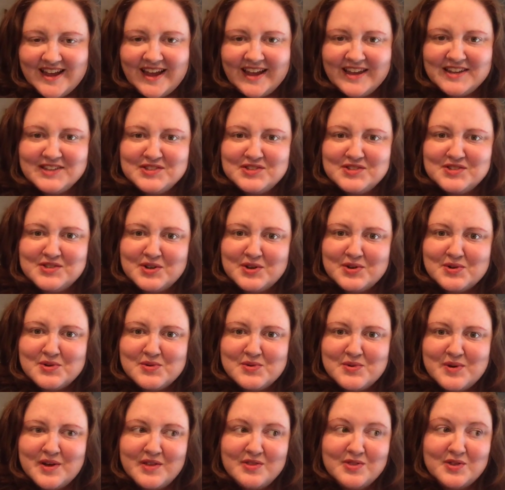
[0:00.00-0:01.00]
And
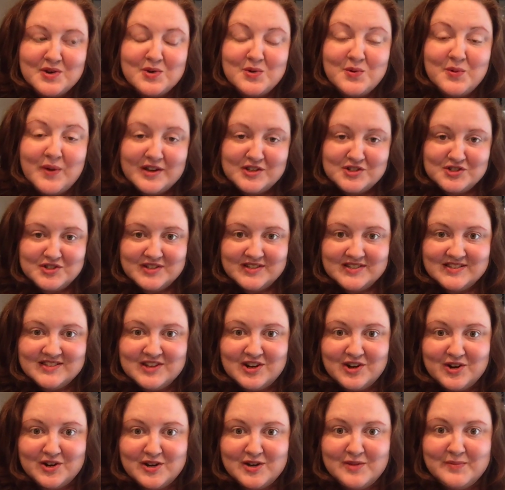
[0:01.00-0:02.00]
so the questions
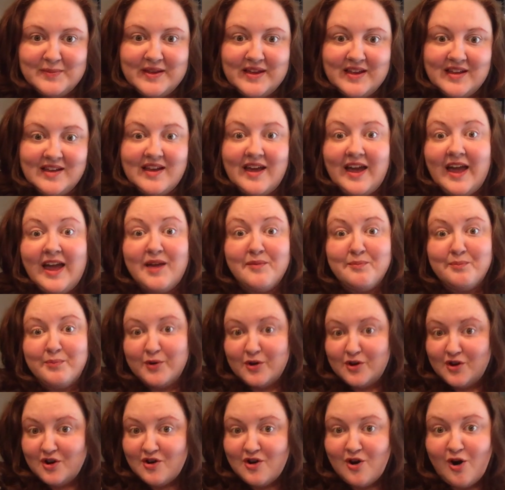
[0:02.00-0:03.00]
are going to be, hey,
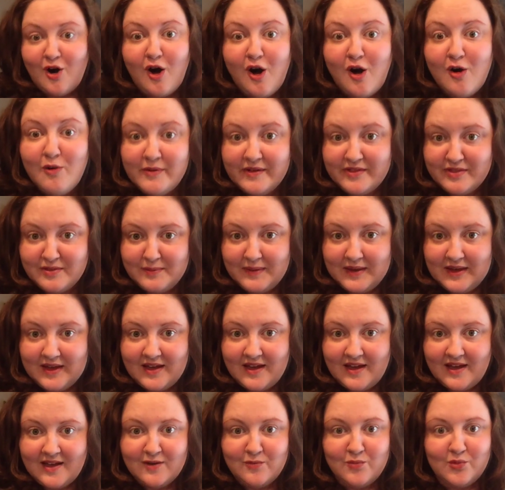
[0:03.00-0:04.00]
book a call with me
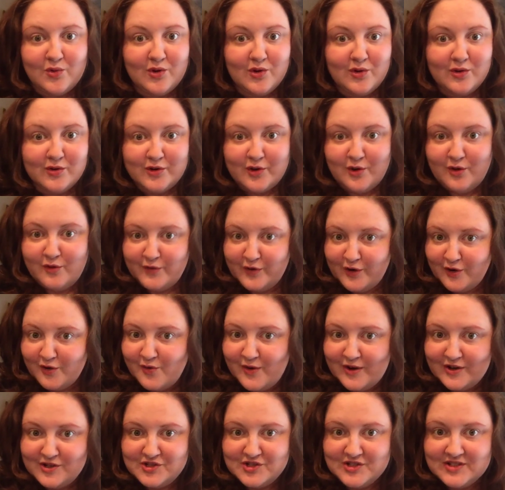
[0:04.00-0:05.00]
and we'll go over your
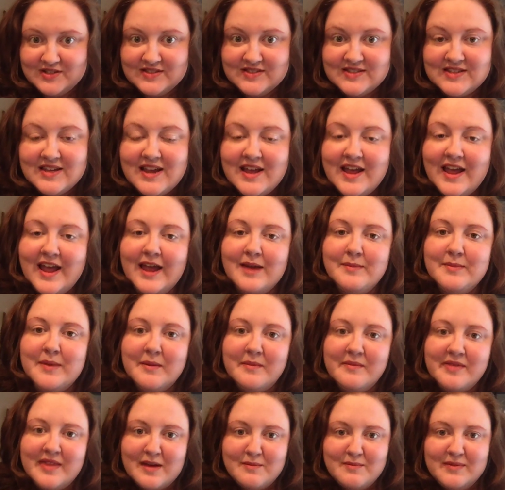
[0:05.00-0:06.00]
questions. And
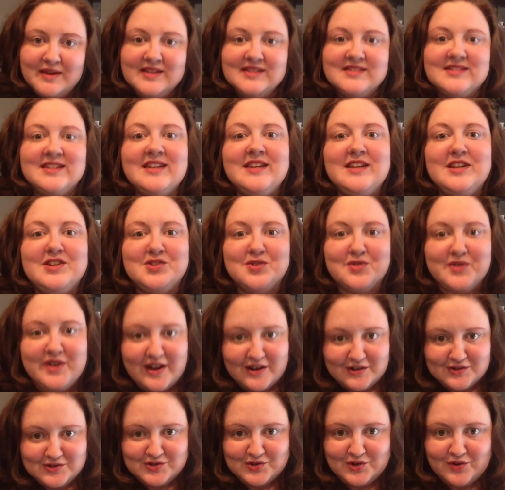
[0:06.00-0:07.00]
maybe that means they need your
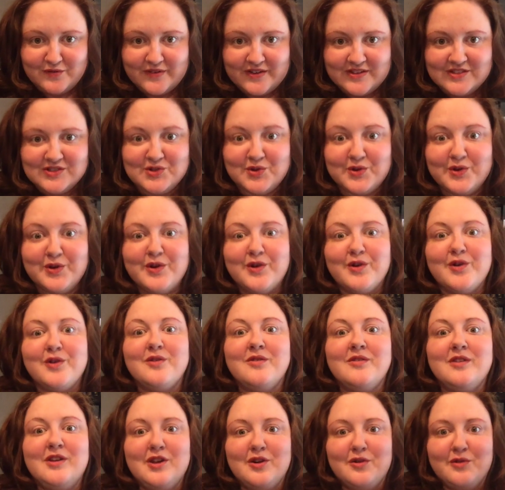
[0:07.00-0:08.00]
next service
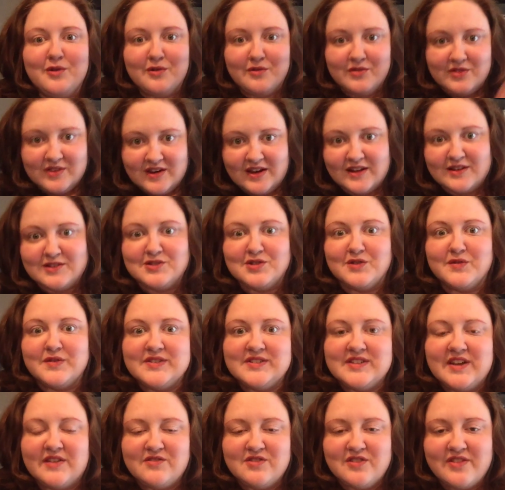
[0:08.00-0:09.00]
or the next
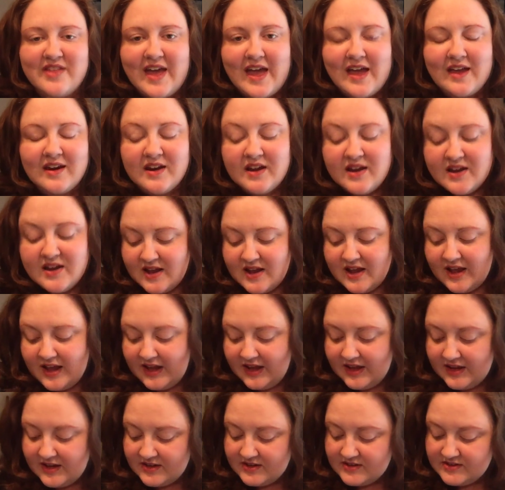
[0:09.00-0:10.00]
service after that.
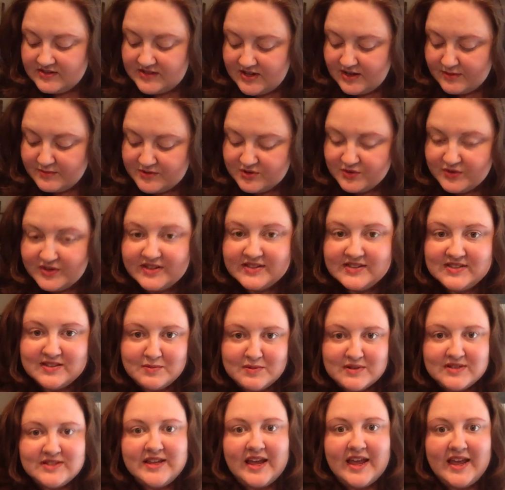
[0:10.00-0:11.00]
And so it gets them
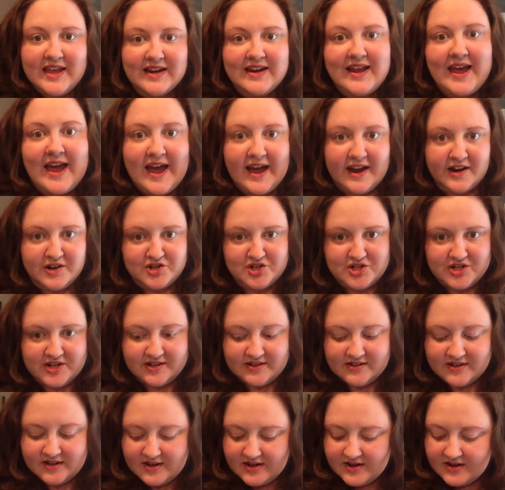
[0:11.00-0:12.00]
to take an
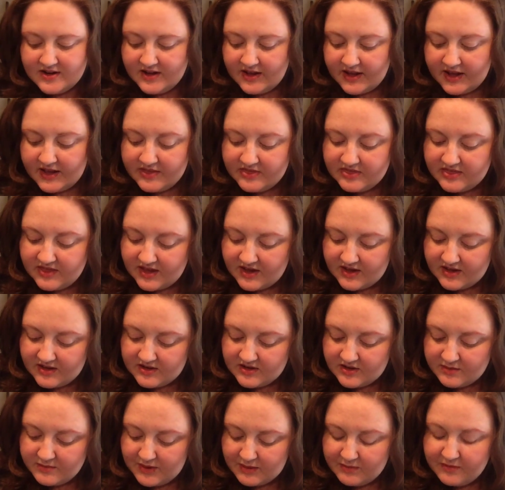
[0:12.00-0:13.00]
action. And
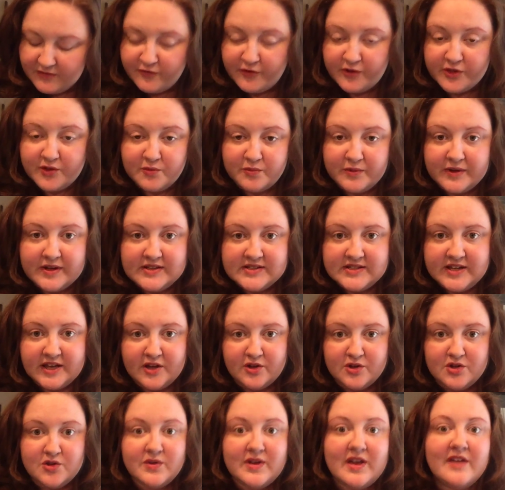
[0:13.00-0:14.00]
then maybe for the
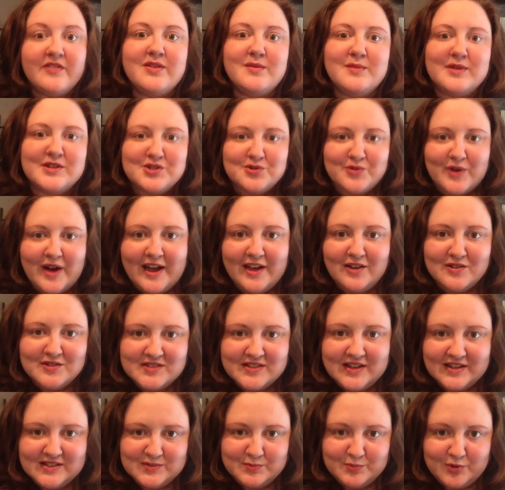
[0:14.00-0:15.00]
retail, you give them a trial
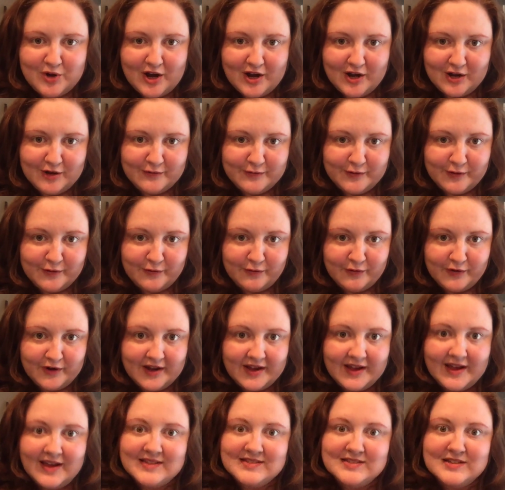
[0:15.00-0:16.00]
size product for
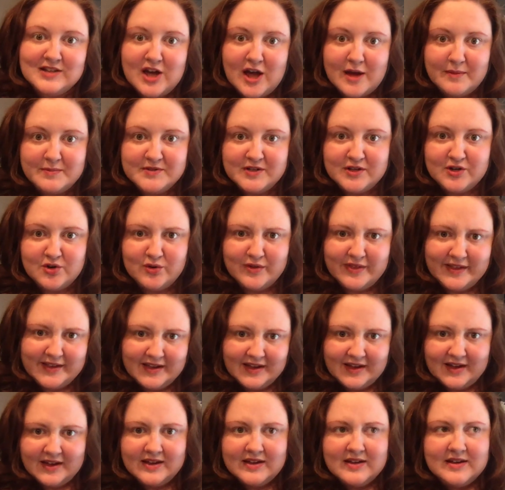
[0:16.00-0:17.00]
free as an opt-in, or like
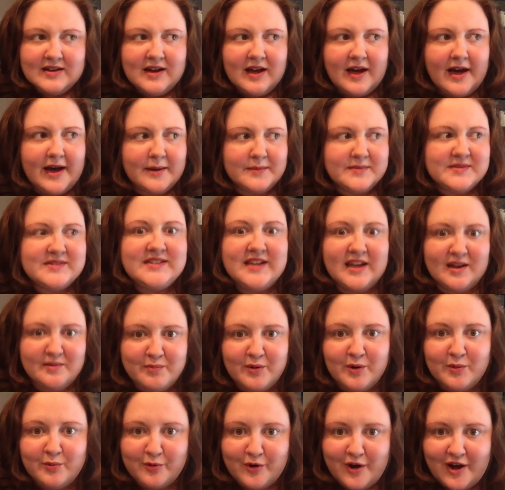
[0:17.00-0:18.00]
a
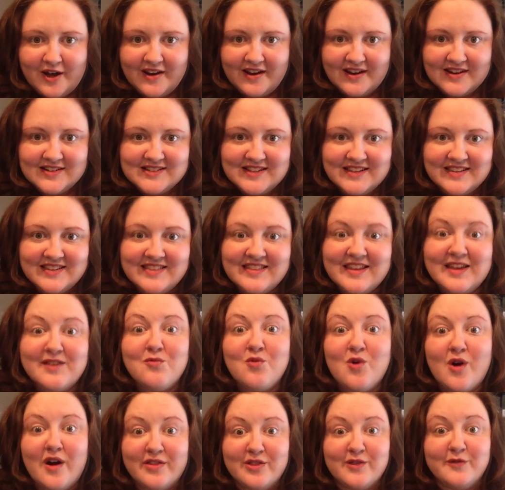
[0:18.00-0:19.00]
sample product. And then they
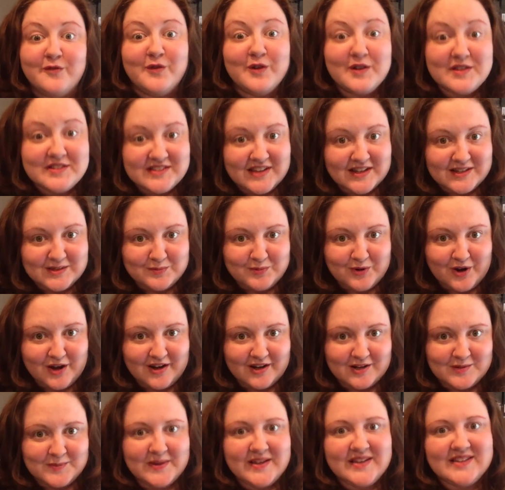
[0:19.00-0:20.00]
want the full size
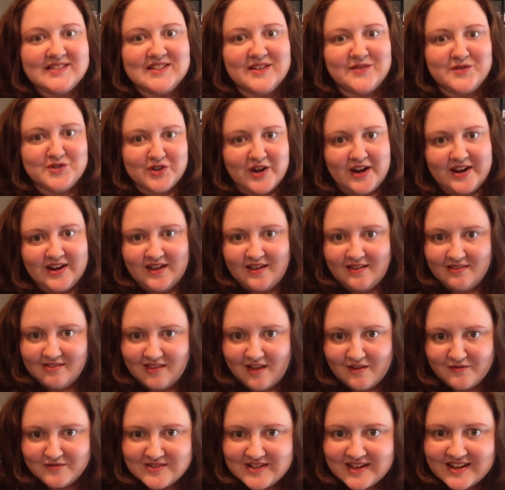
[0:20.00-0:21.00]
product because they've tried it and
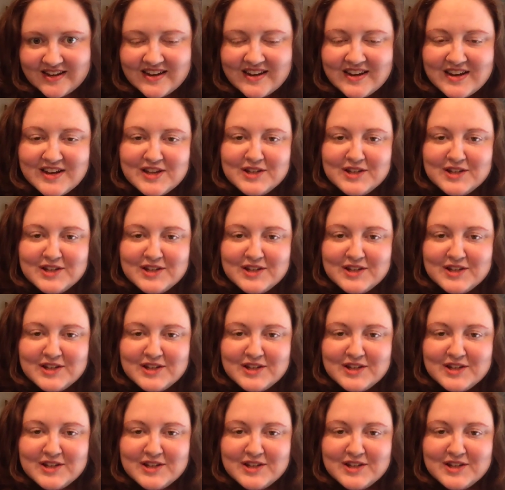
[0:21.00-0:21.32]
loved it.